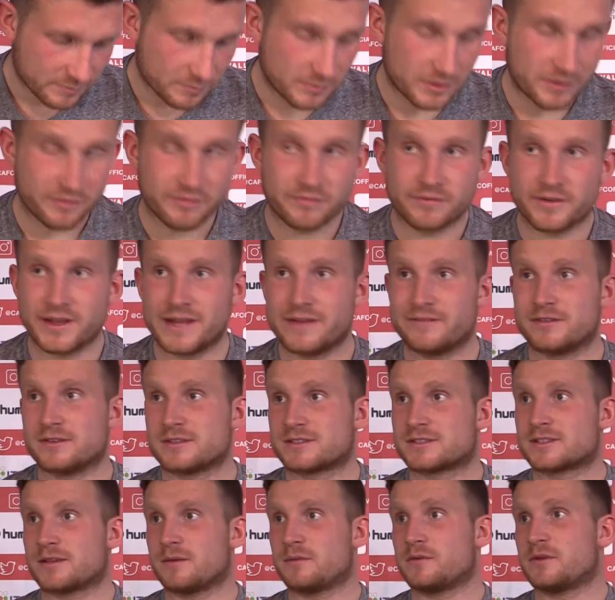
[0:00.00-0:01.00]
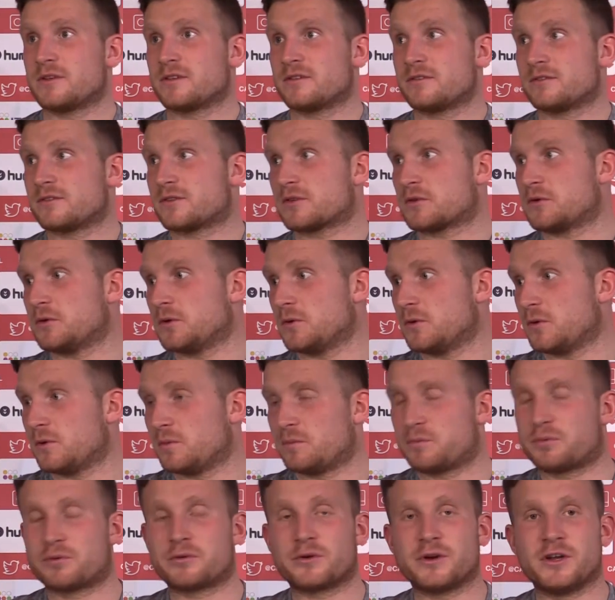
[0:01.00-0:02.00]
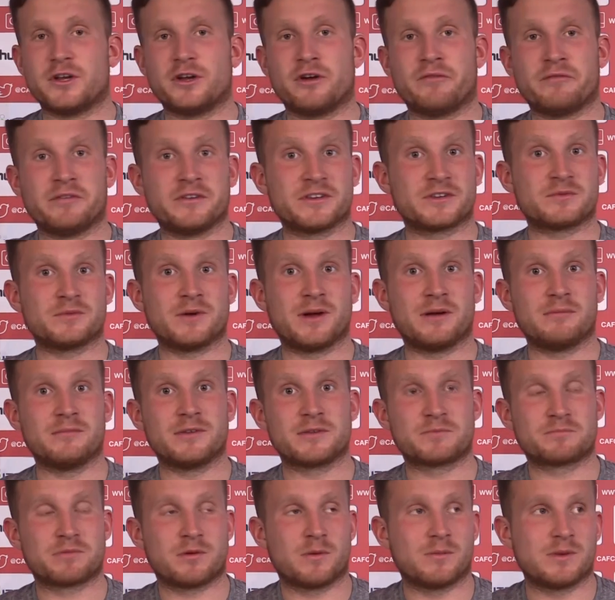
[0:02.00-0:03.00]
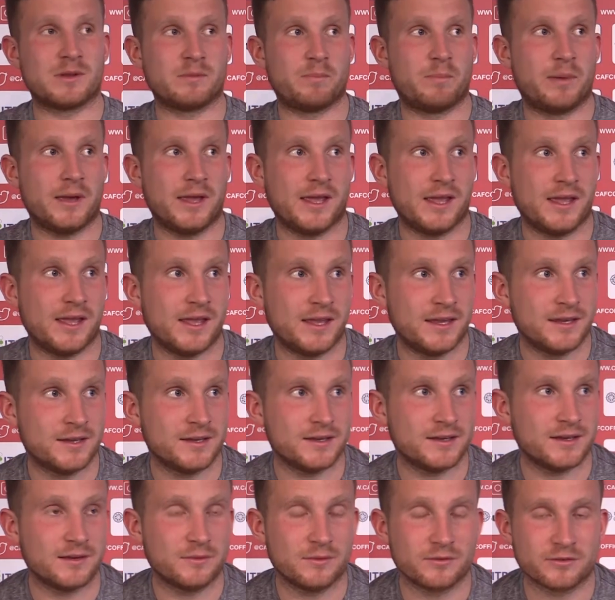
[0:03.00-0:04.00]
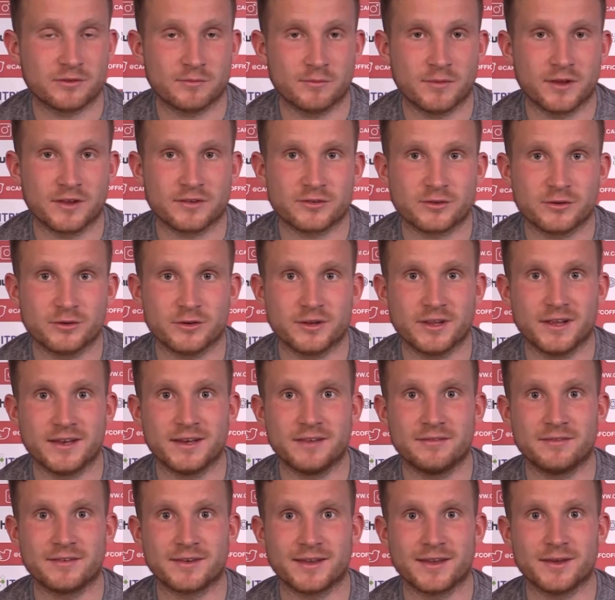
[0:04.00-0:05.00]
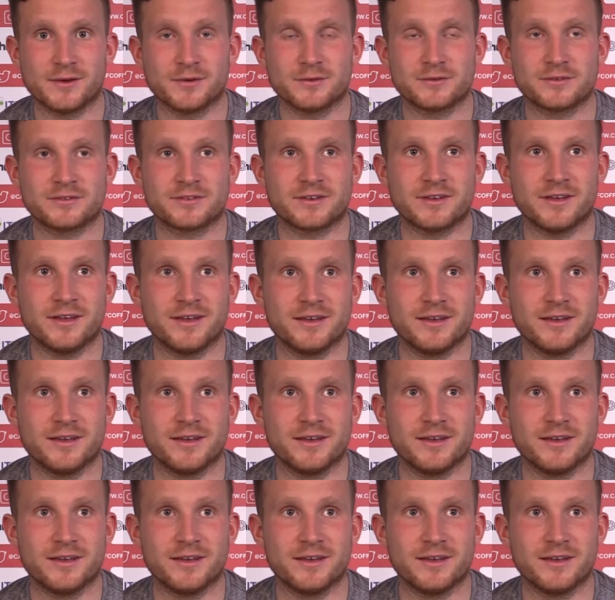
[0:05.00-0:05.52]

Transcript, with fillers: My favourite subject at school, pretty obvious one, was probably PE. I wasn't much good at anything else.